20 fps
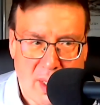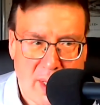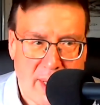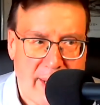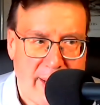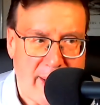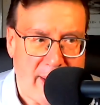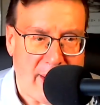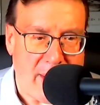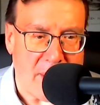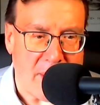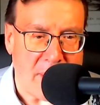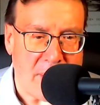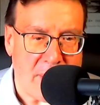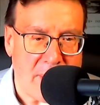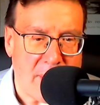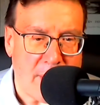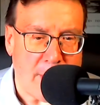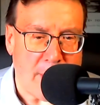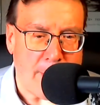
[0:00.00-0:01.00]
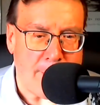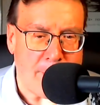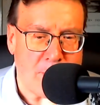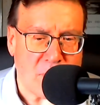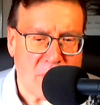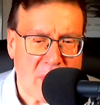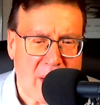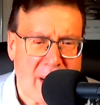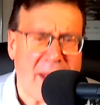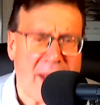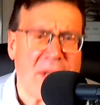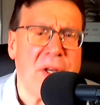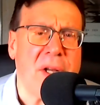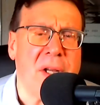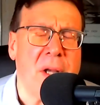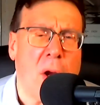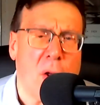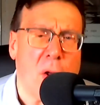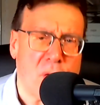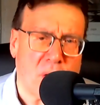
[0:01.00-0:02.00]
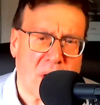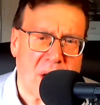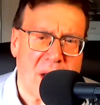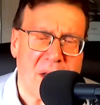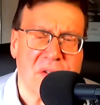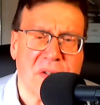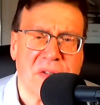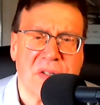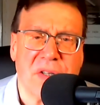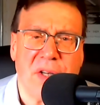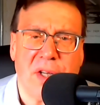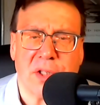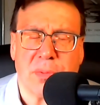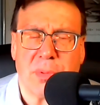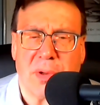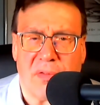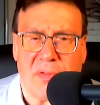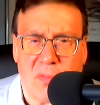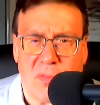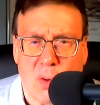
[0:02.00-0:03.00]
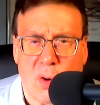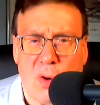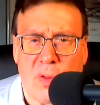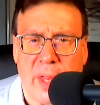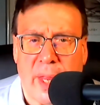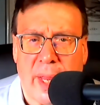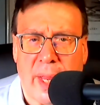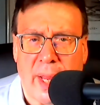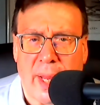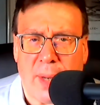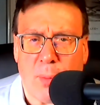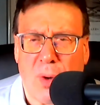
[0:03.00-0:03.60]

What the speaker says: And I had done other kinds of sales before that.